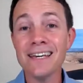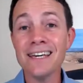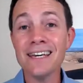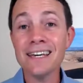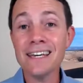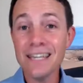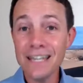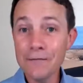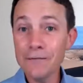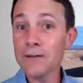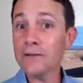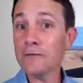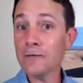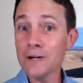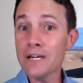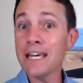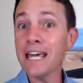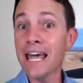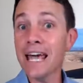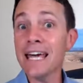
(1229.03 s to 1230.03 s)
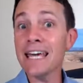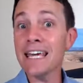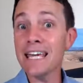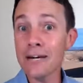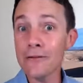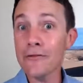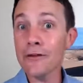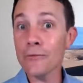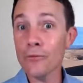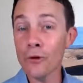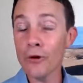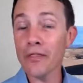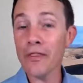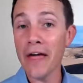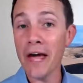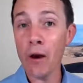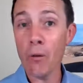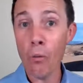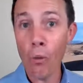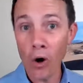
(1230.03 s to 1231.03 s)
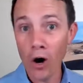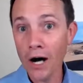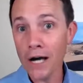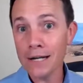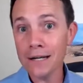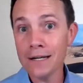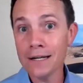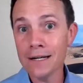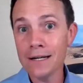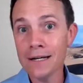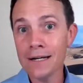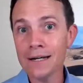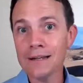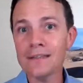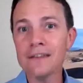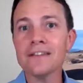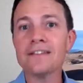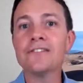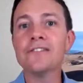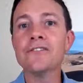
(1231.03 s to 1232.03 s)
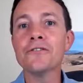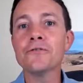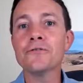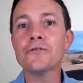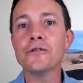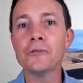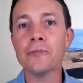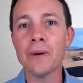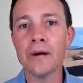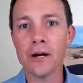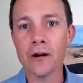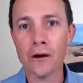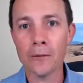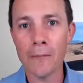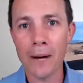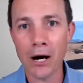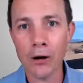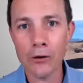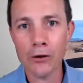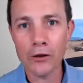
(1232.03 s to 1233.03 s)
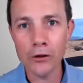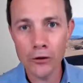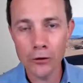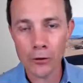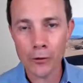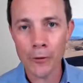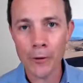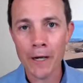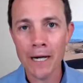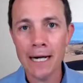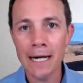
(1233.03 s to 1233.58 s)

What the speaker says: even if we can't give them what they want, they still feel better about you.